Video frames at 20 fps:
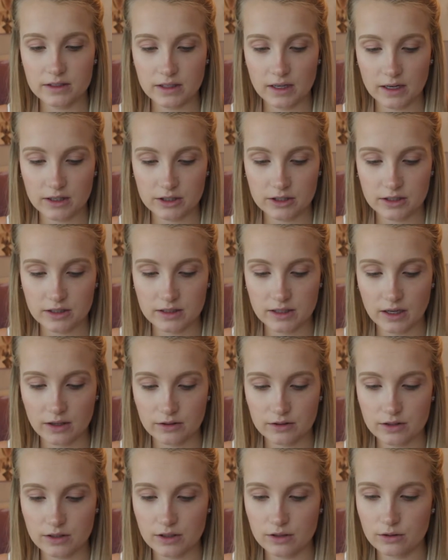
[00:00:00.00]
It actually
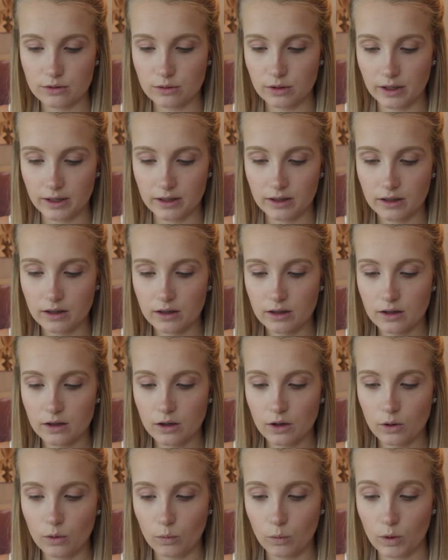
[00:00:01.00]
tells you like
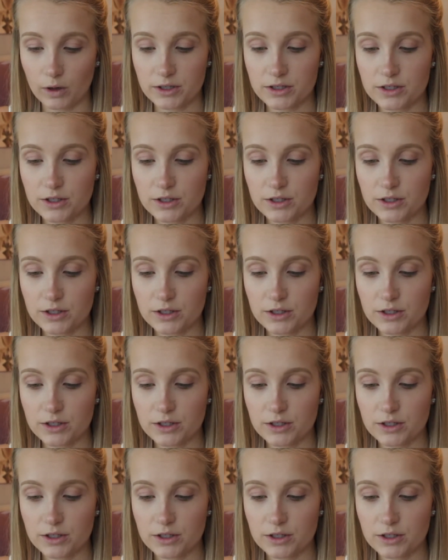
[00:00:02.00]
1,